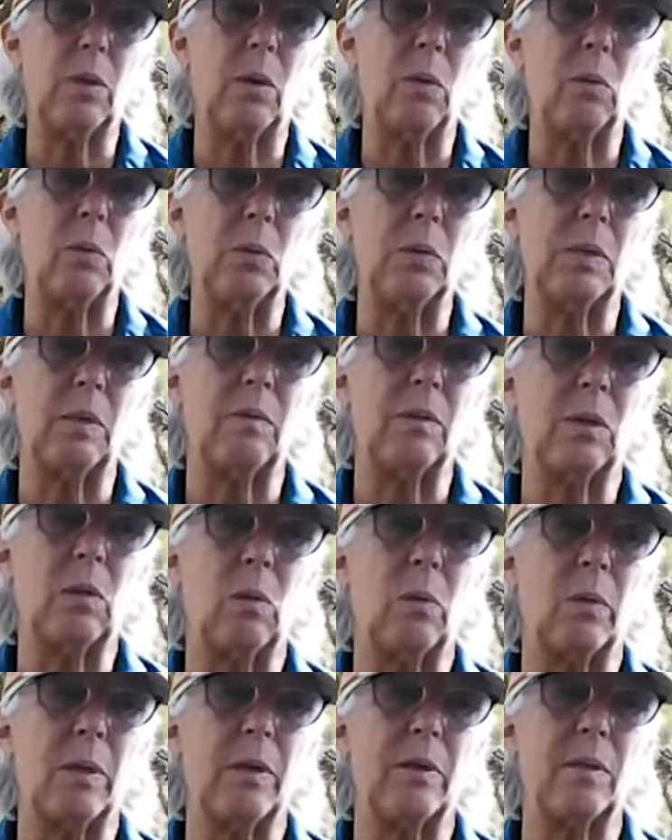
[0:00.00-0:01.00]
holes in the
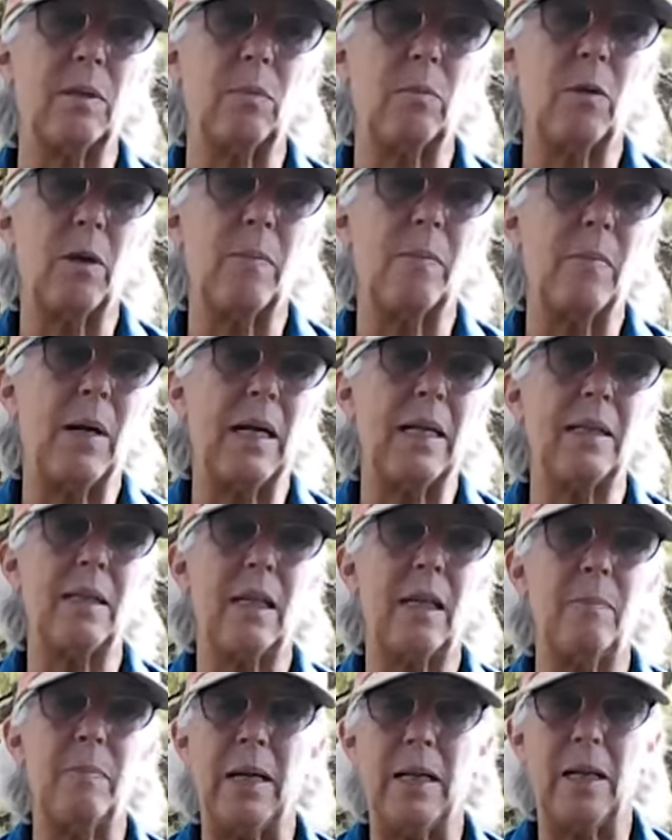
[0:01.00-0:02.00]
corners where mice
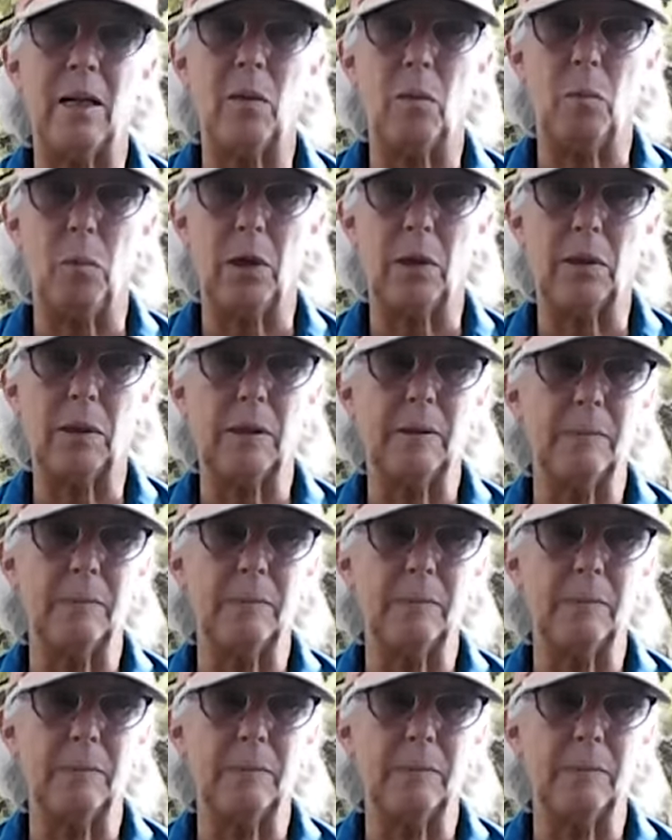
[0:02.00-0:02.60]
had been at work.